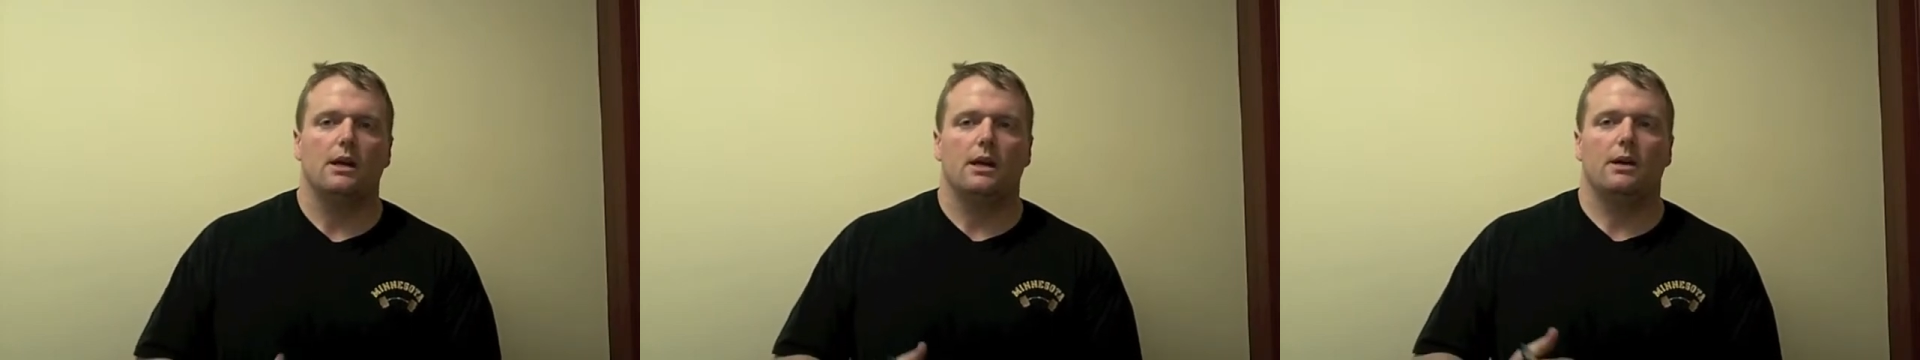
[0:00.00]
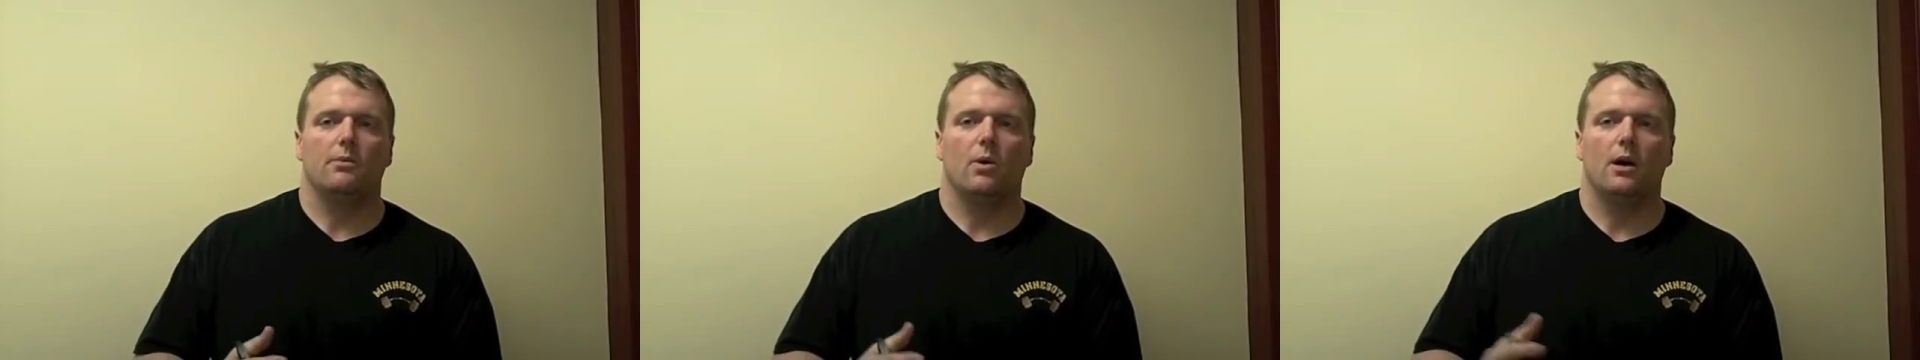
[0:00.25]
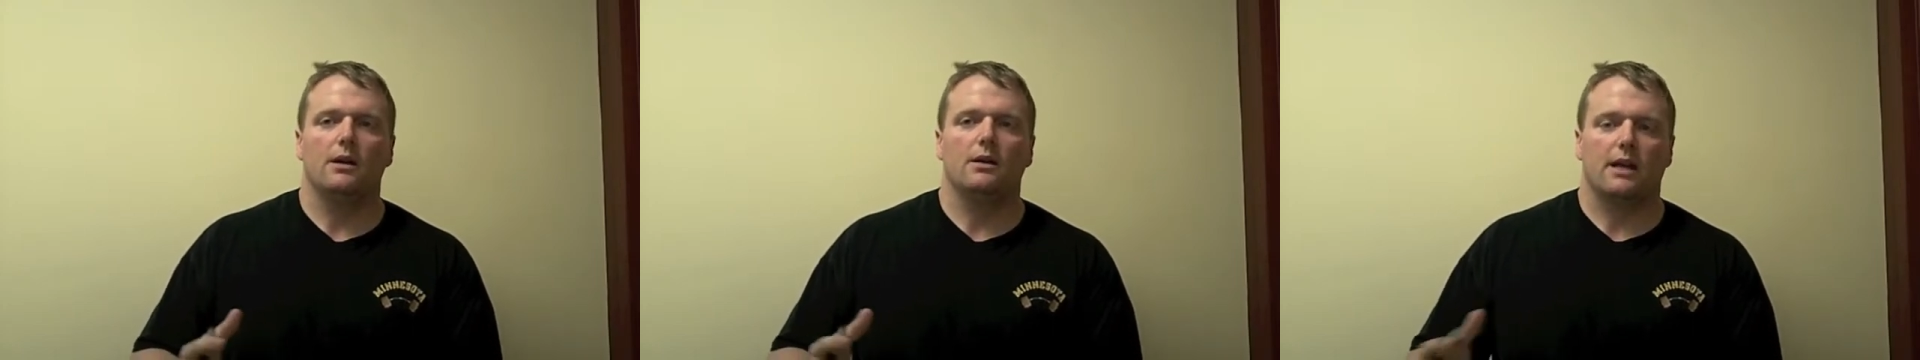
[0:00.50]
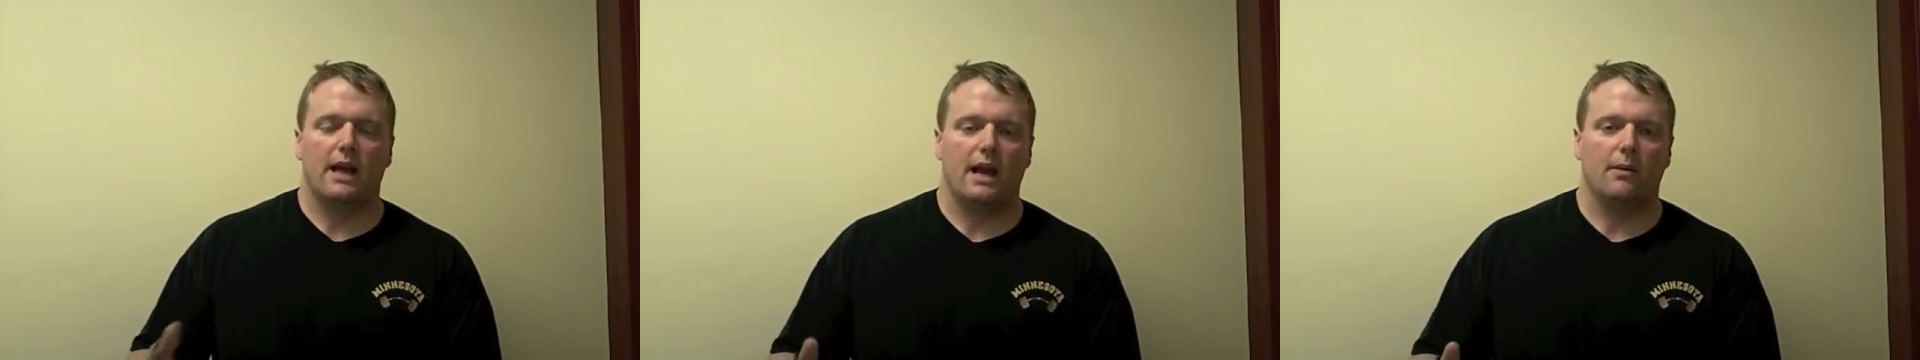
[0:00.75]
In
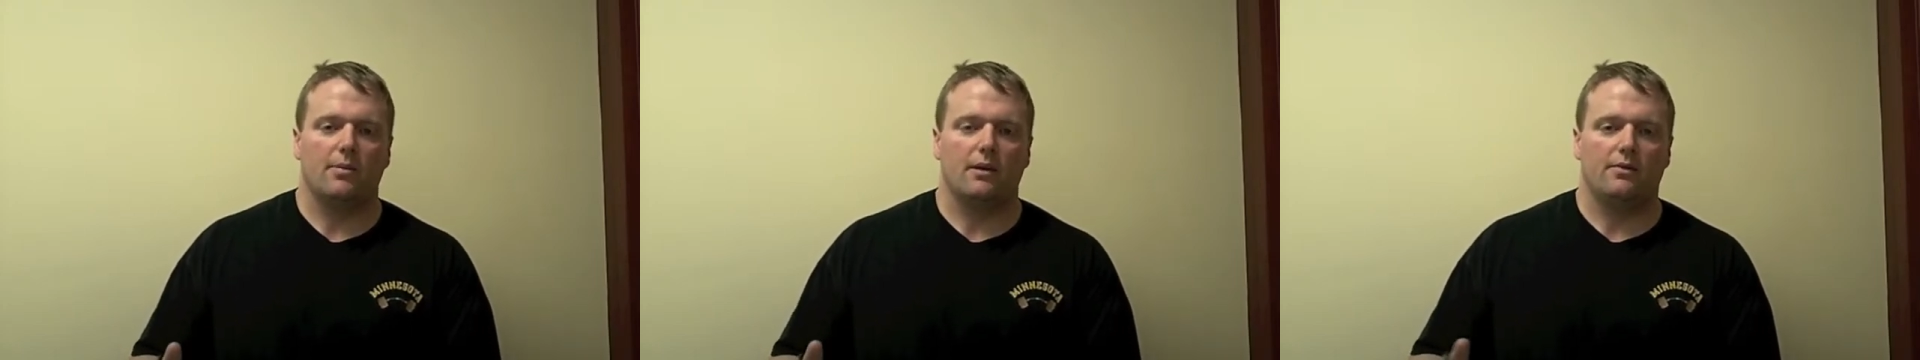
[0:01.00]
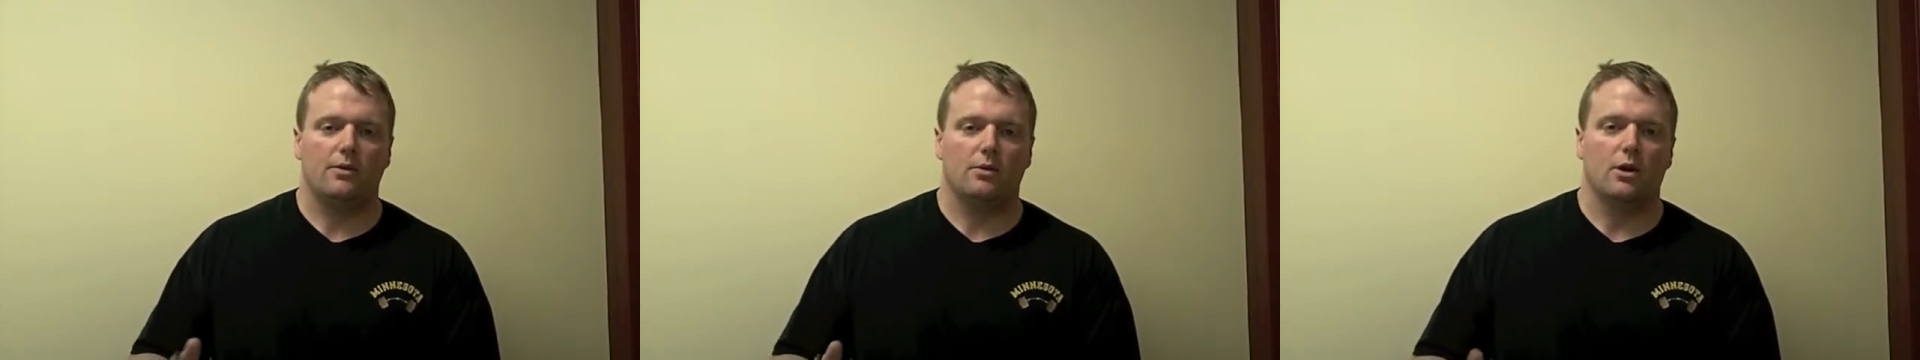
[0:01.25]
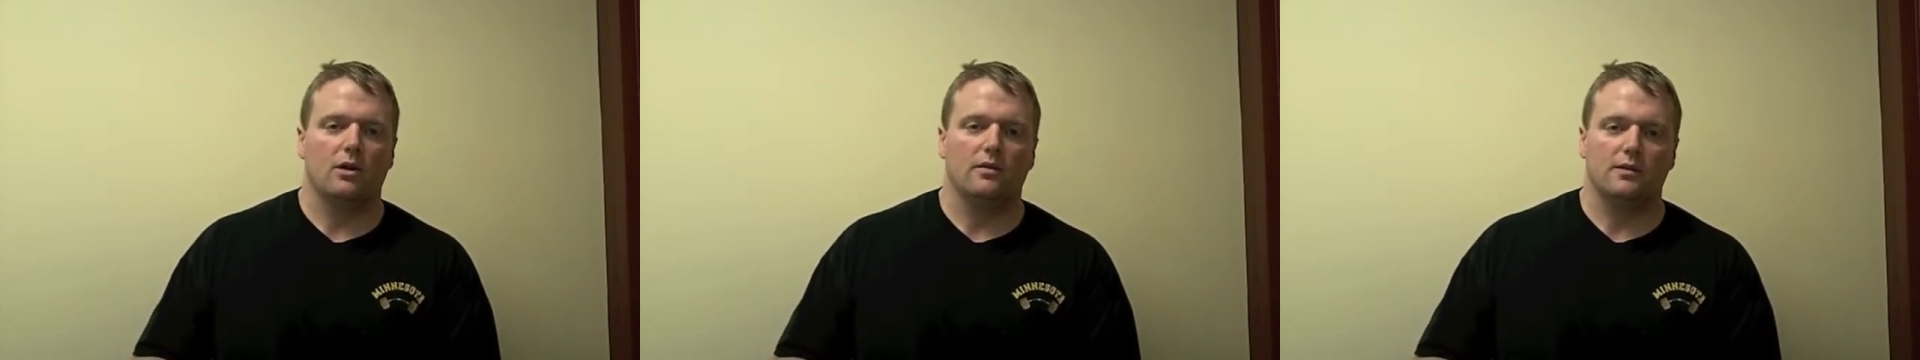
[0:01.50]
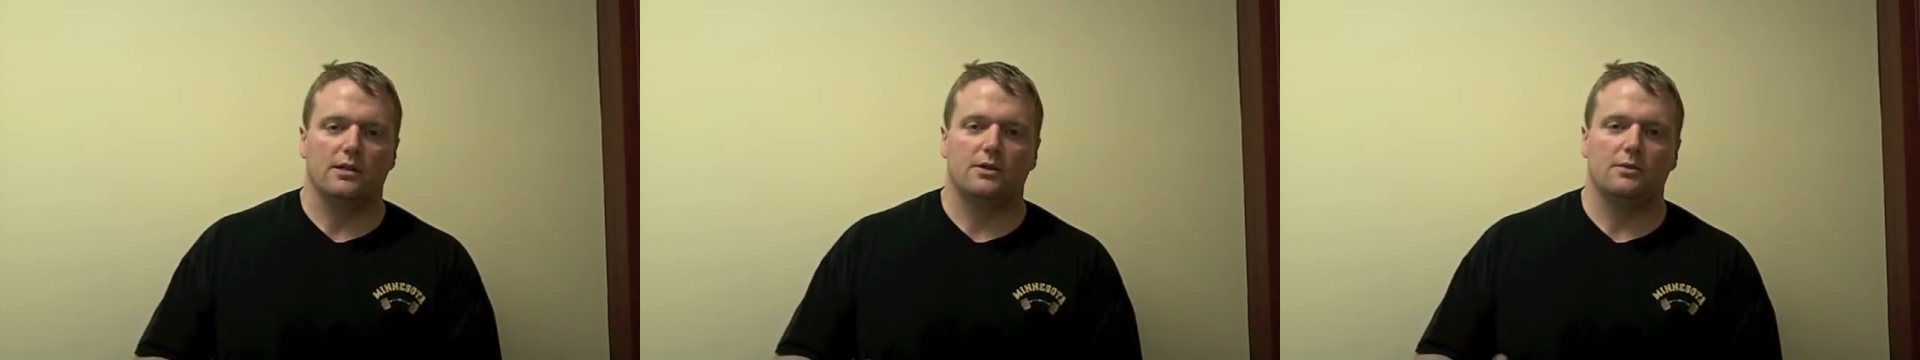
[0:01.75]
one camp, if you go
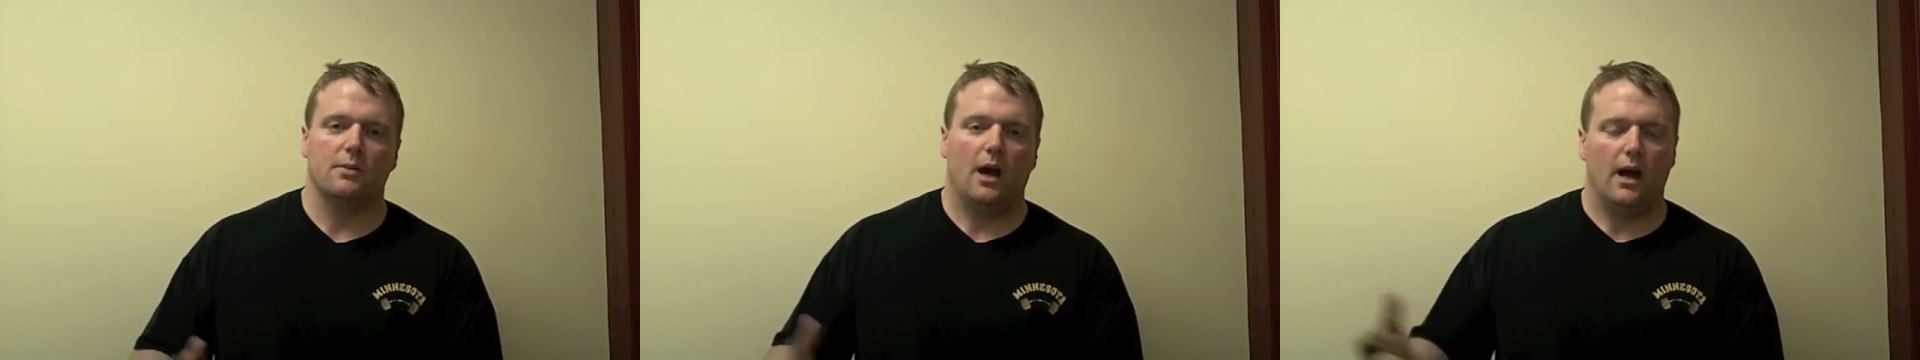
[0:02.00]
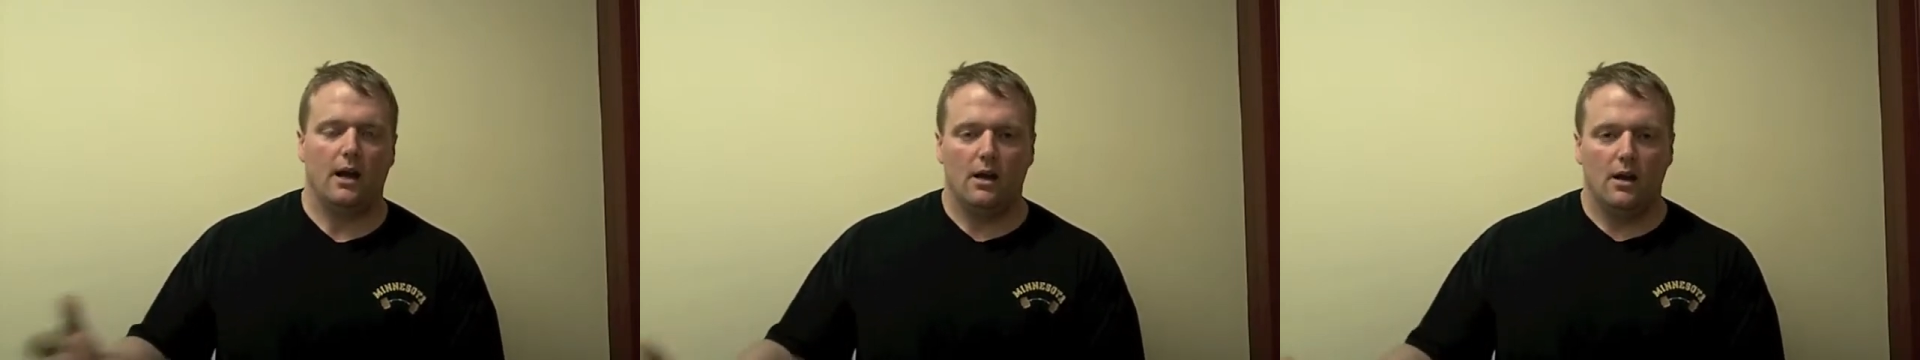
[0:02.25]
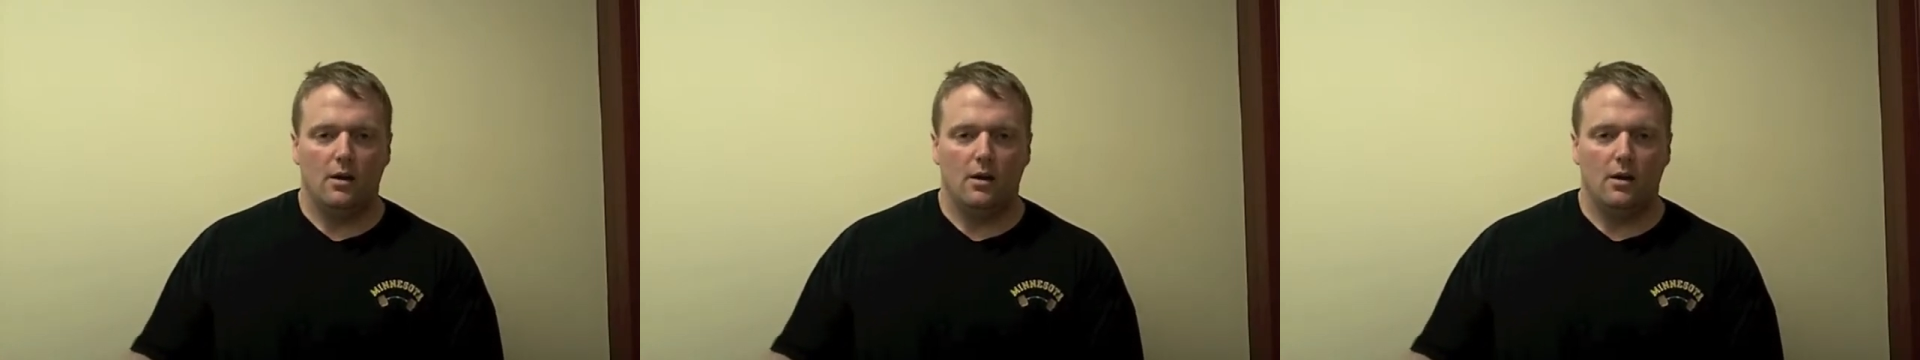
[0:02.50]
over to my